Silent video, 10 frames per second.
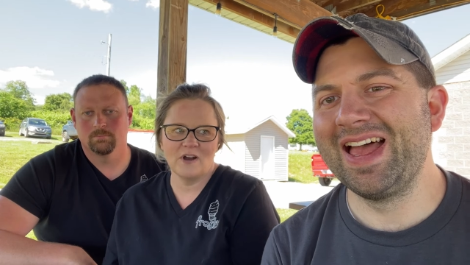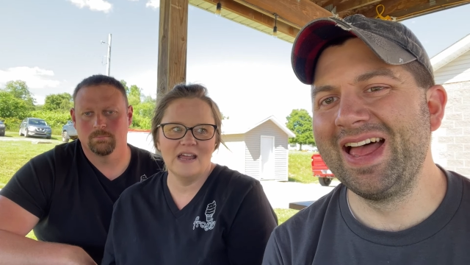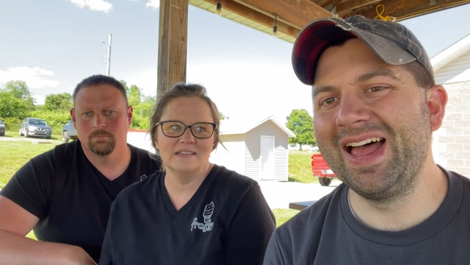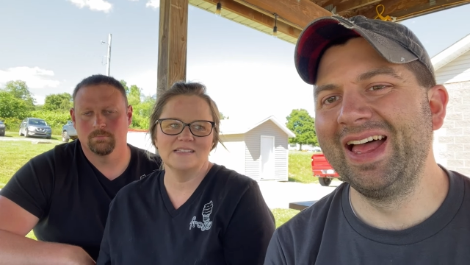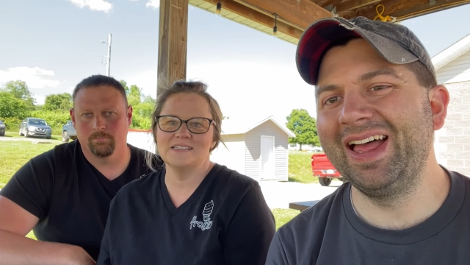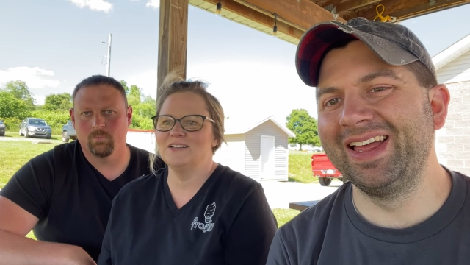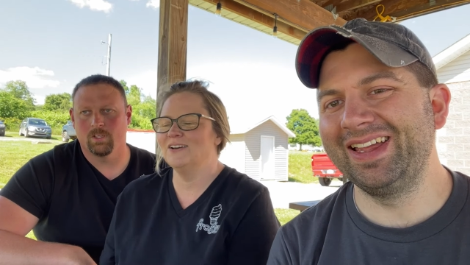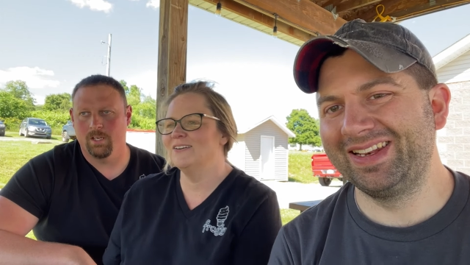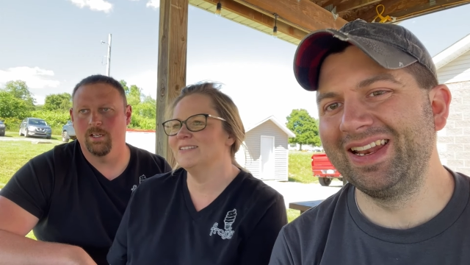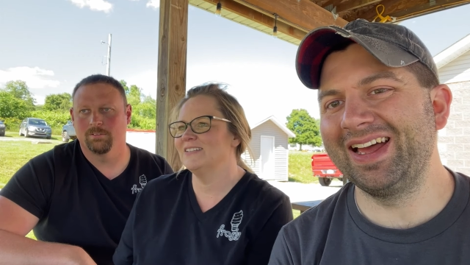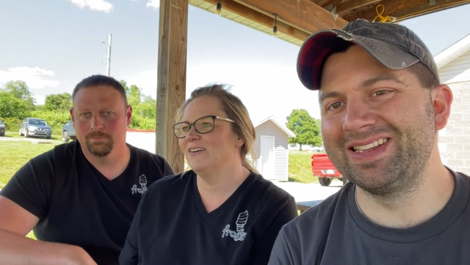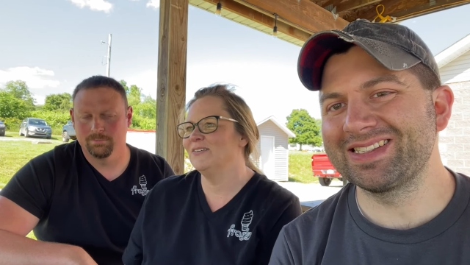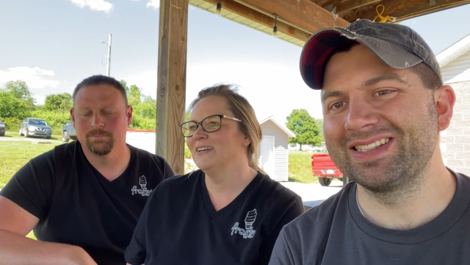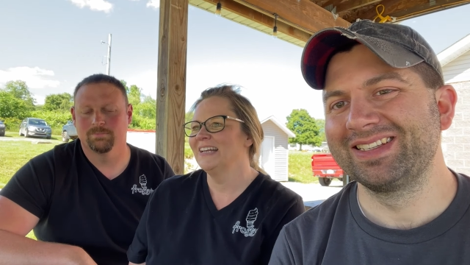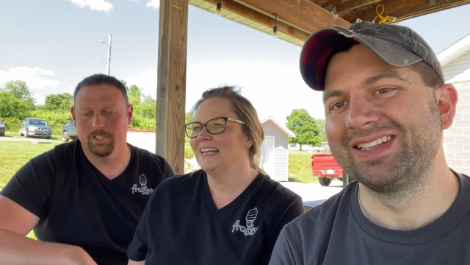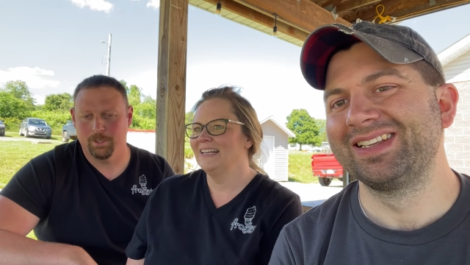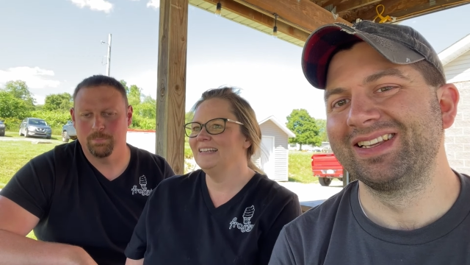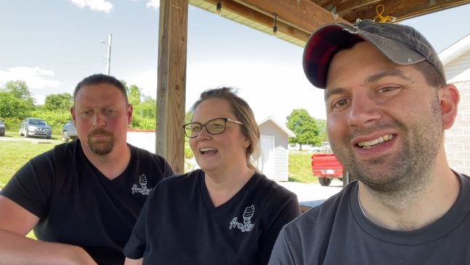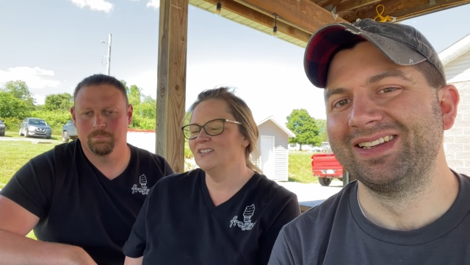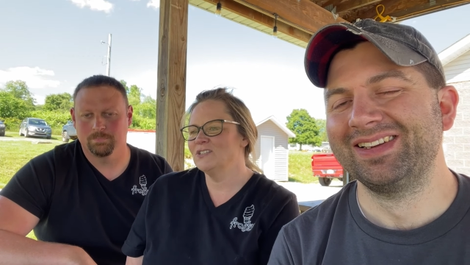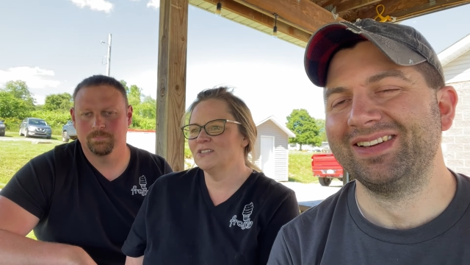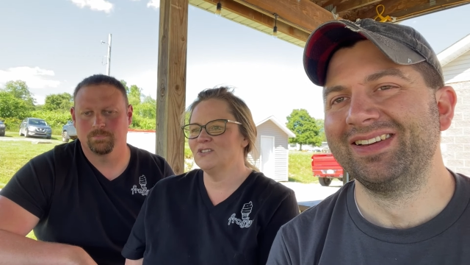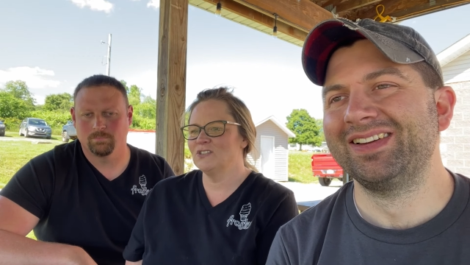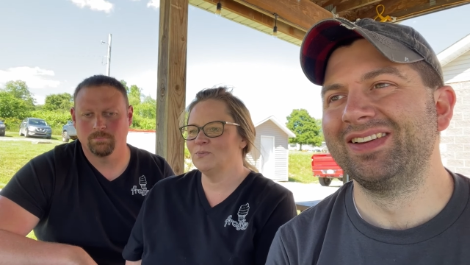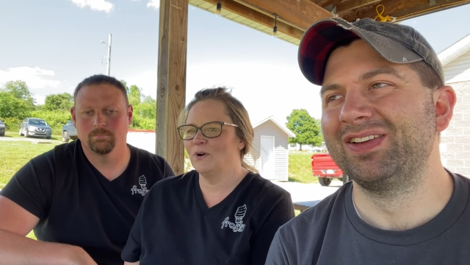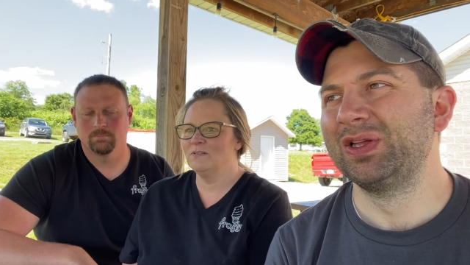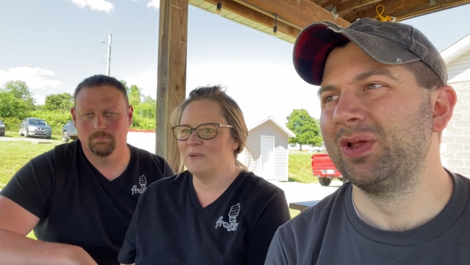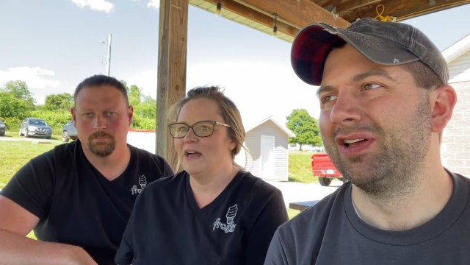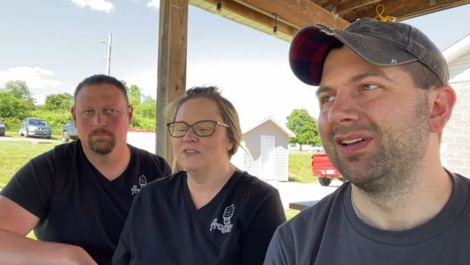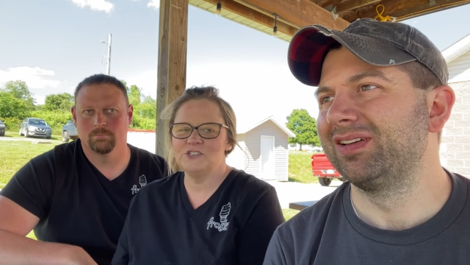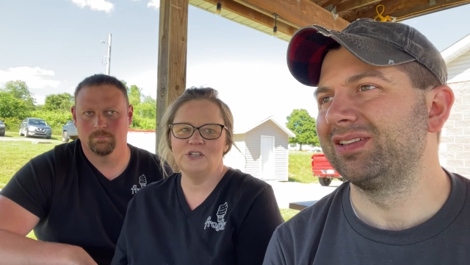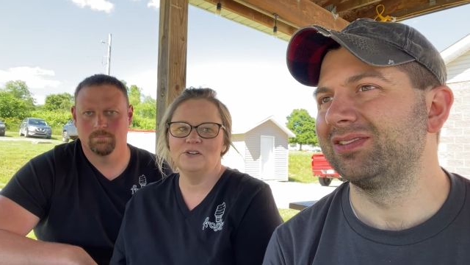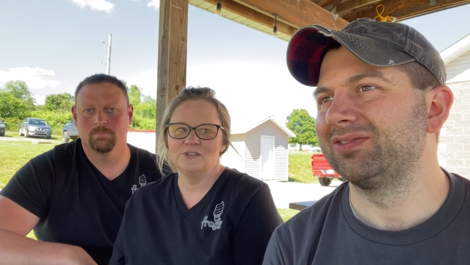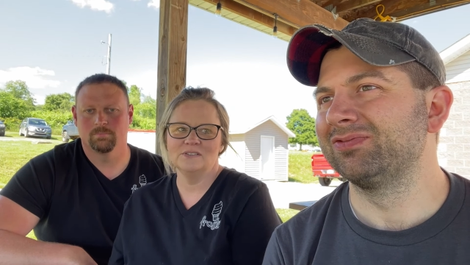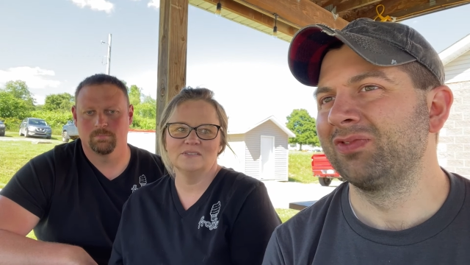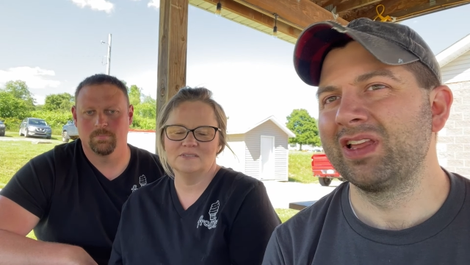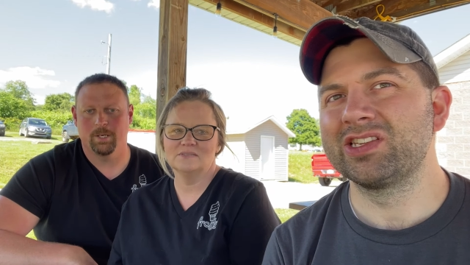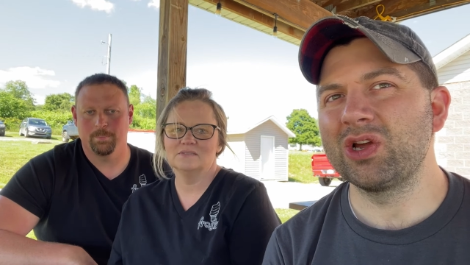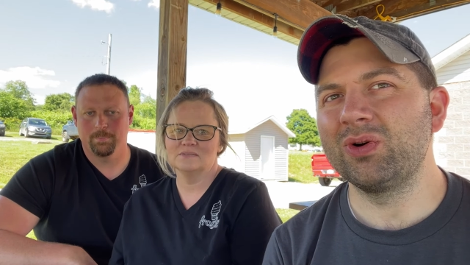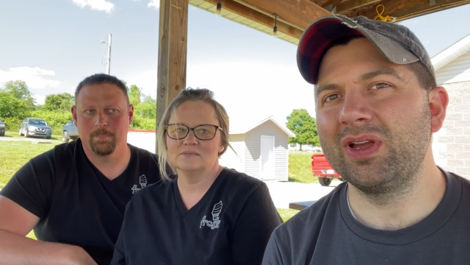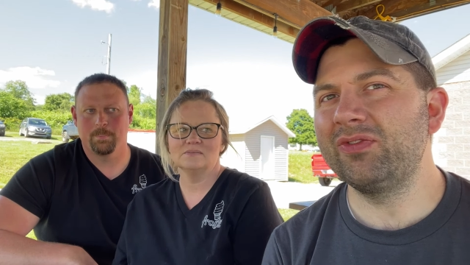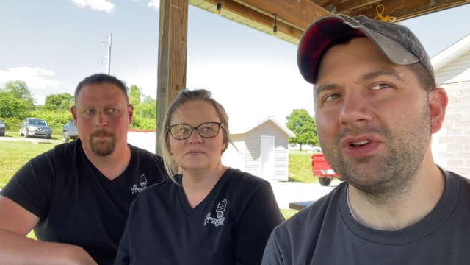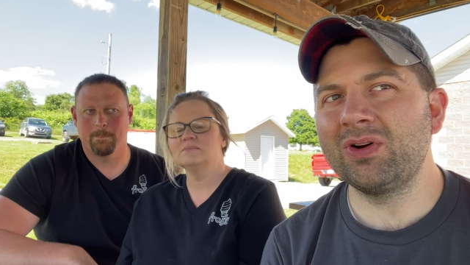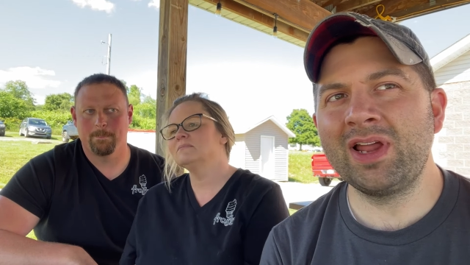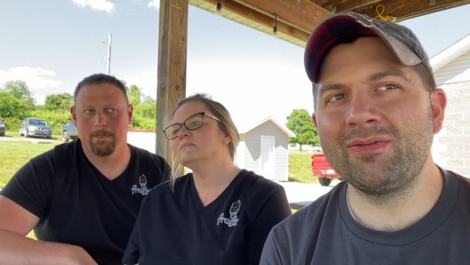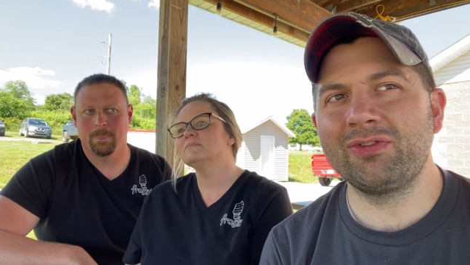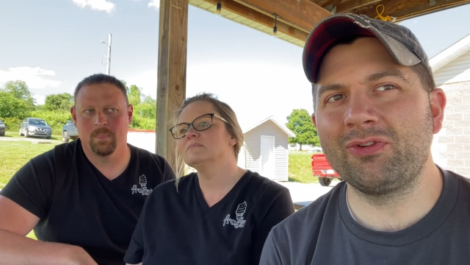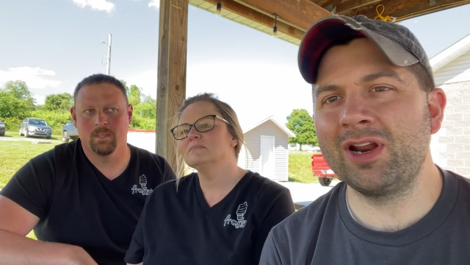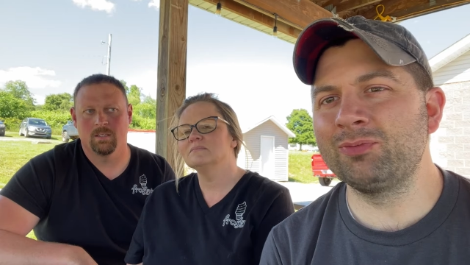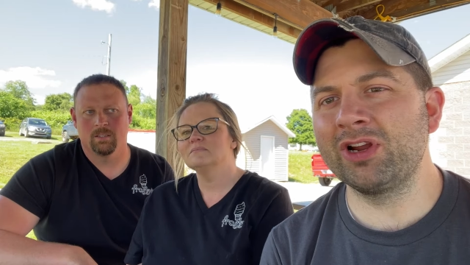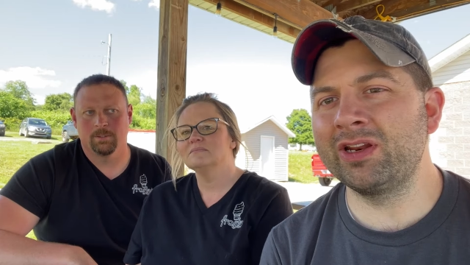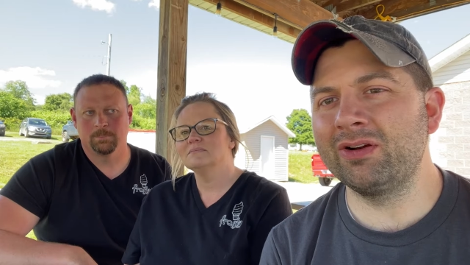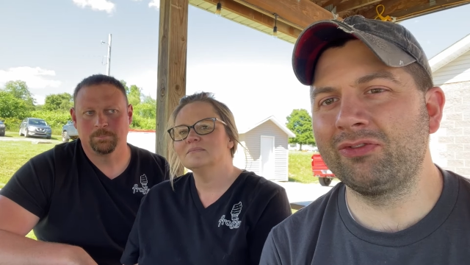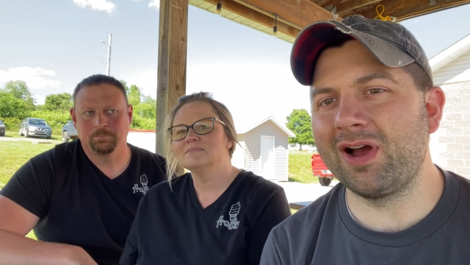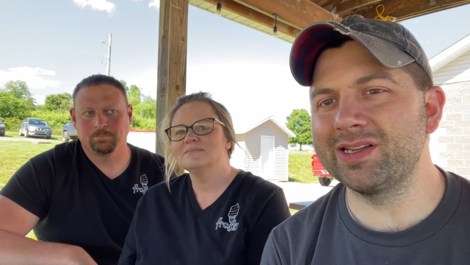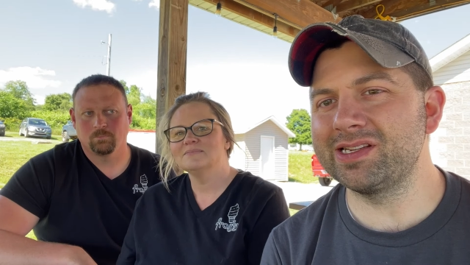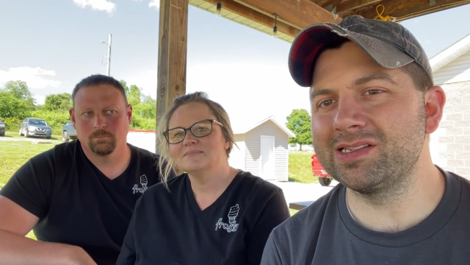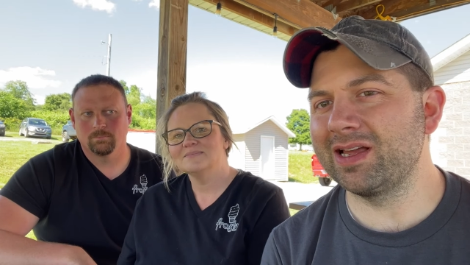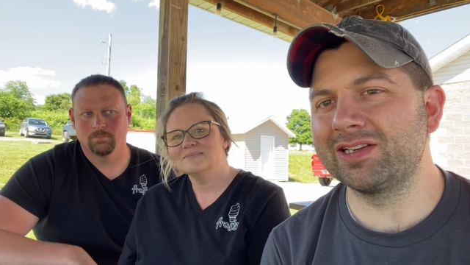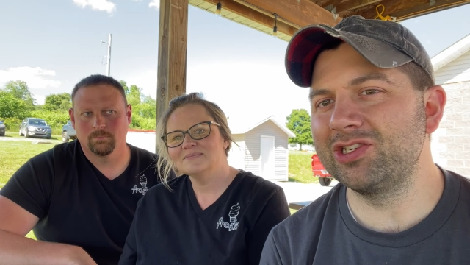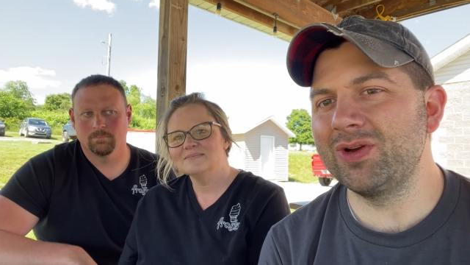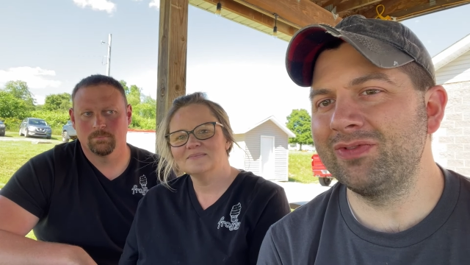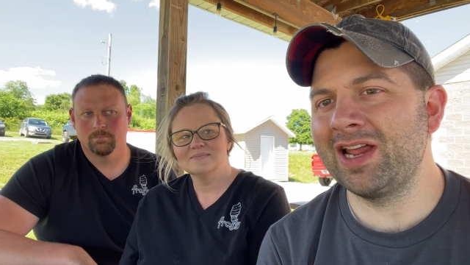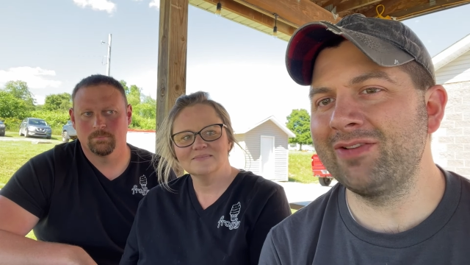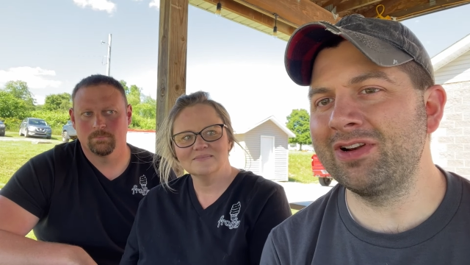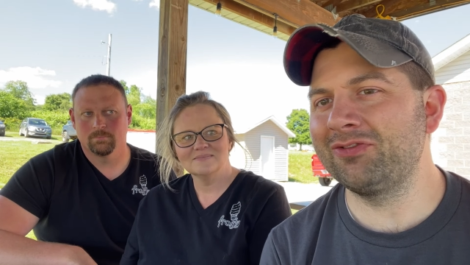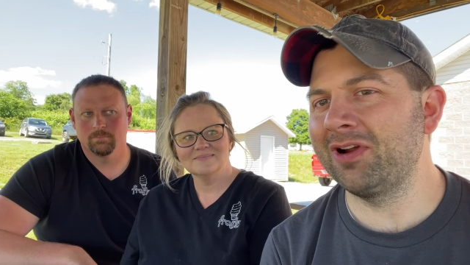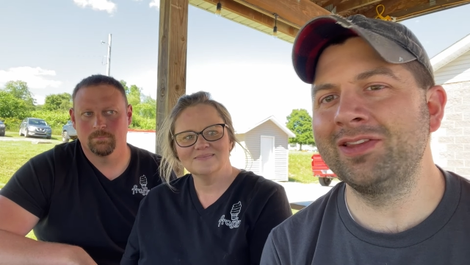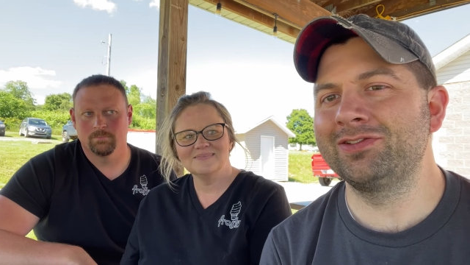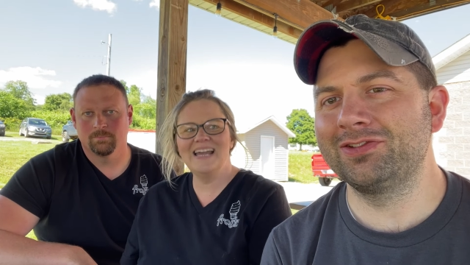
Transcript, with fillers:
Speaker 1: friends." You know, so yep. yeah, just just word of mouth too.
Speaker 2: Yep. So if you don't have a friend bringing your frosties, like, do you even have any friends?